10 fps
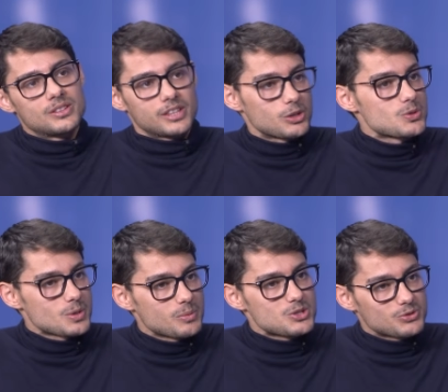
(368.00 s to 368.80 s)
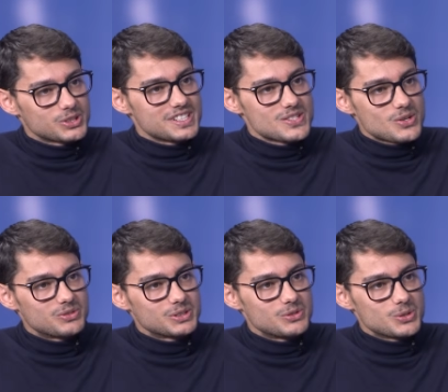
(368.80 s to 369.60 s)
Thank you so much for this
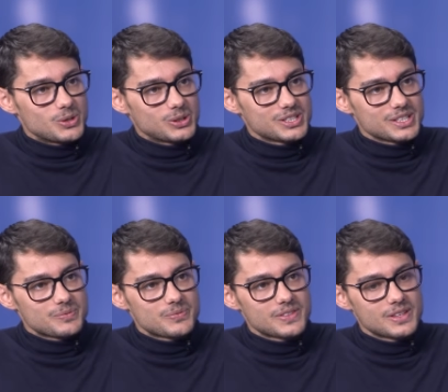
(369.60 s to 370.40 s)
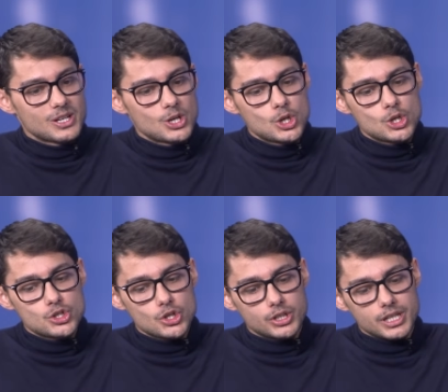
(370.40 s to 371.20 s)
overview, Holger.
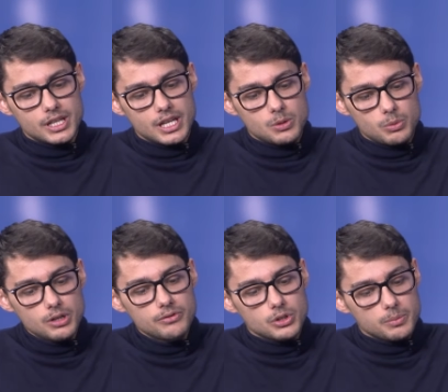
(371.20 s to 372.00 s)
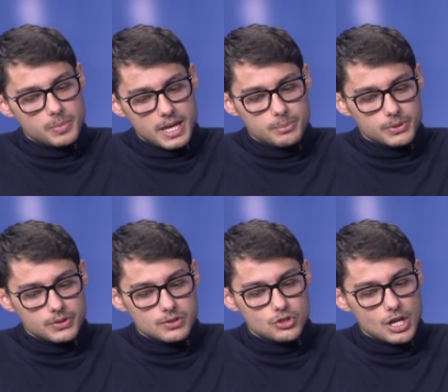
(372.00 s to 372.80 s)
So, in one of your
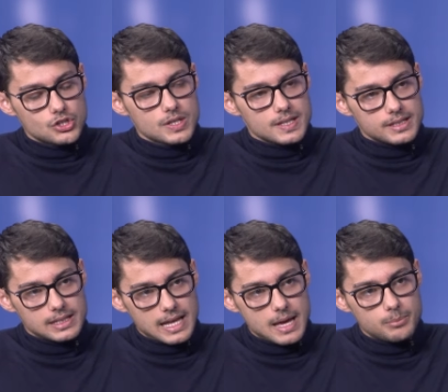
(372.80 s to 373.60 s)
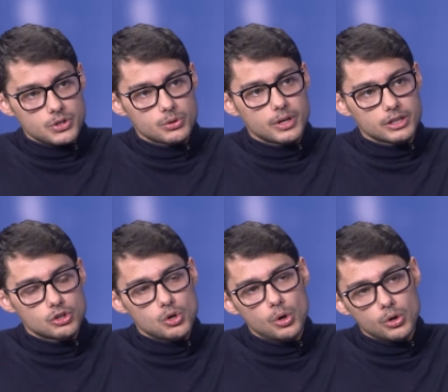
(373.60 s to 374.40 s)
papers, Judges in the Lab, you and
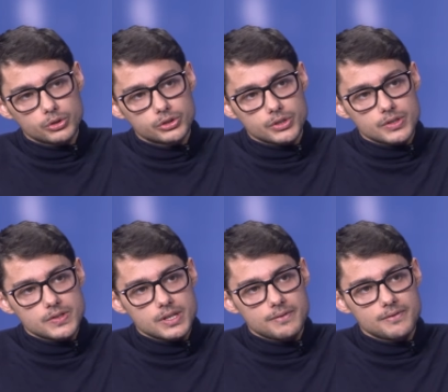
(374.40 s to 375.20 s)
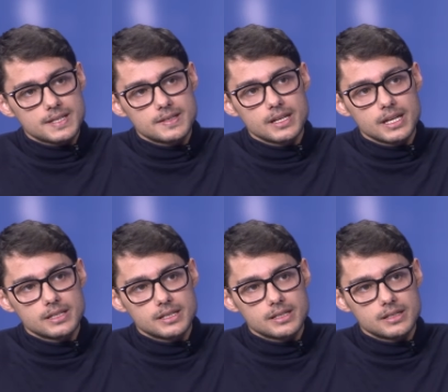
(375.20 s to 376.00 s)
co-authors
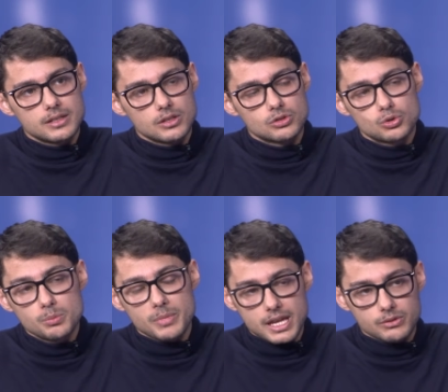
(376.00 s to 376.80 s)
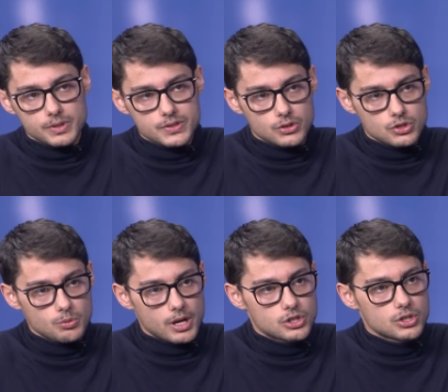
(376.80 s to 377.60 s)
investigated two main research
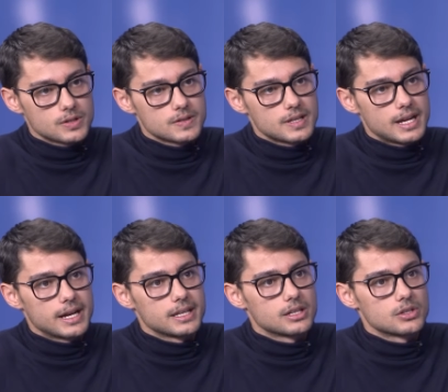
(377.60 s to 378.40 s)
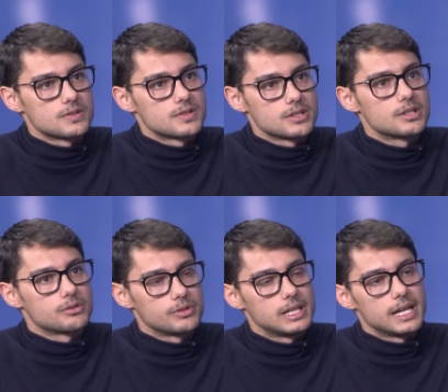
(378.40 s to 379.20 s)
questions that I consider
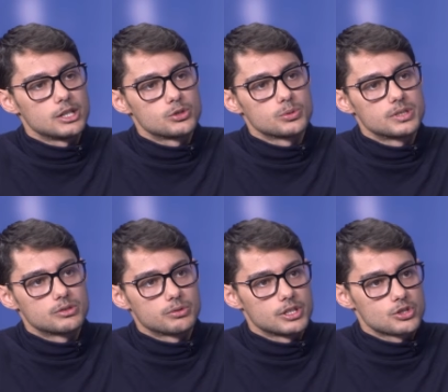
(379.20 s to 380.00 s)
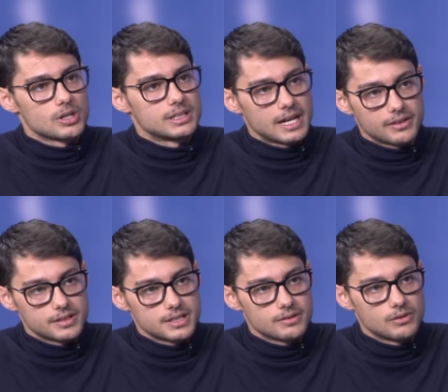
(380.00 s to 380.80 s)
relate to the traditional
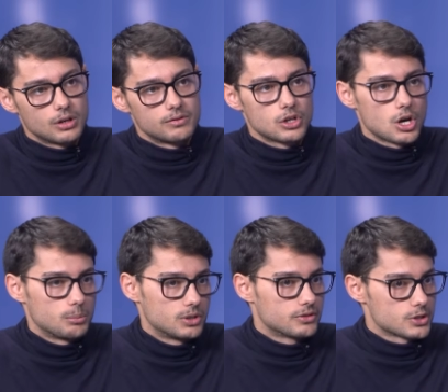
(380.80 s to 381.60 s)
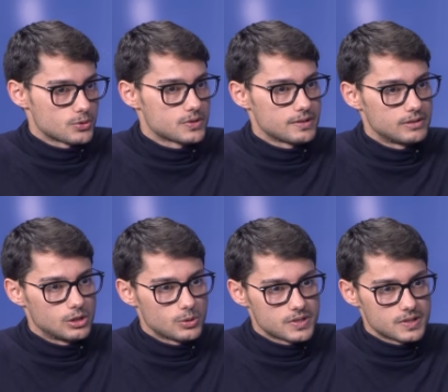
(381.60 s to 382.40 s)
narrative of common versus civil
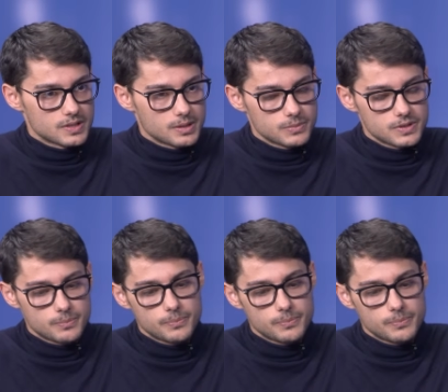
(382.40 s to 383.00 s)
law systems.